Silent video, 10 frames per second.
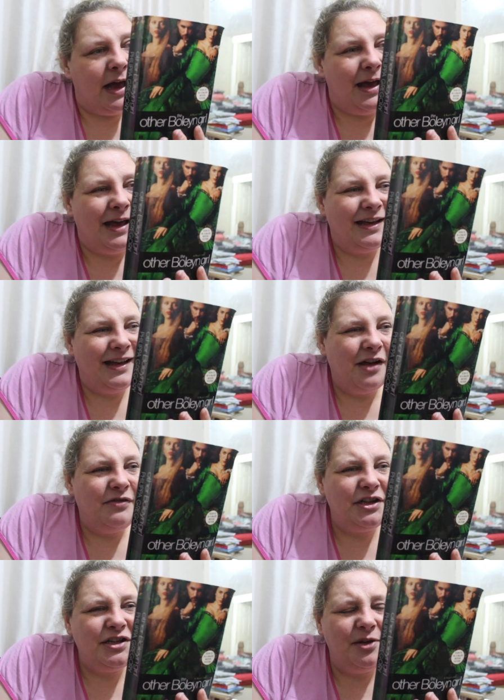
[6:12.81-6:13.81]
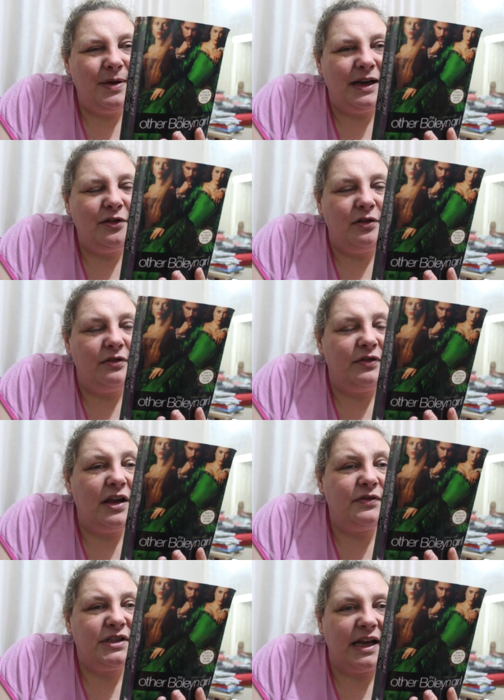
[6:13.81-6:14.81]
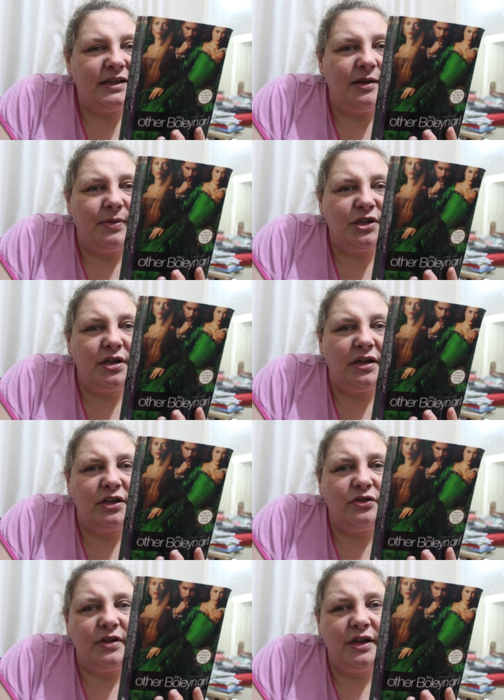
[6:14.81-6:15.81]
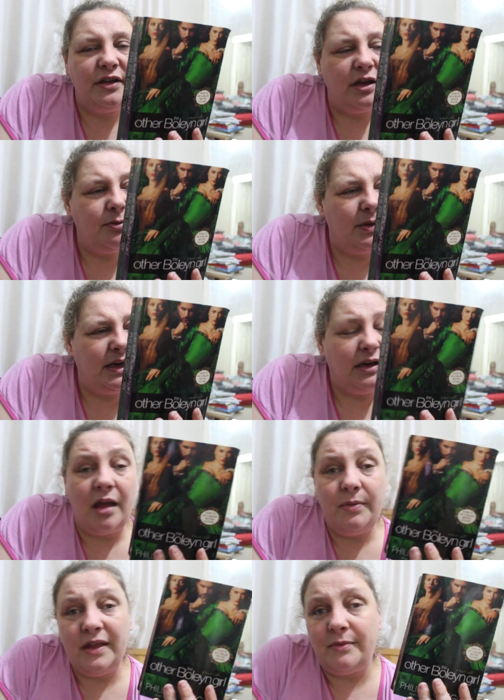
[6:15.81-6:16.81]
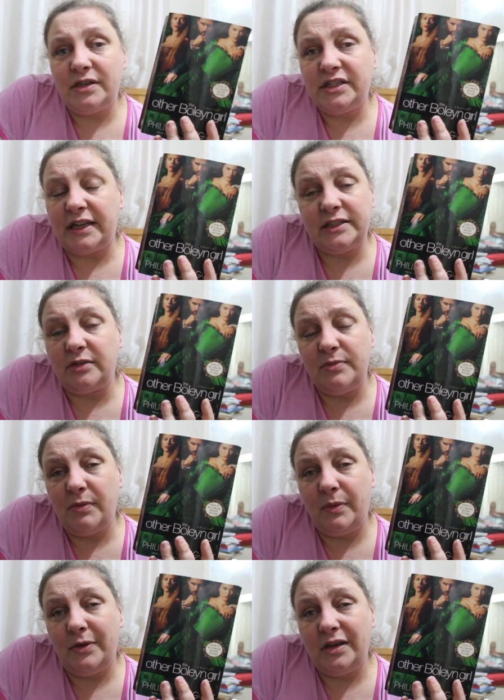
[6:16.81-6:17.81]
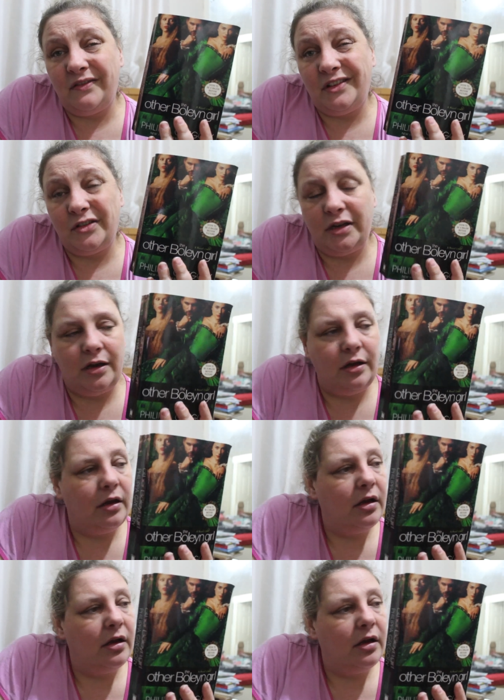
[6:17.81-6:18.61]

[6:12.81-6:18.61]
a rich and compelling novel of love, sex, ambition and intrigue. The other Boleyn, can't be that much sex because my mum wouldn't have enjoyed it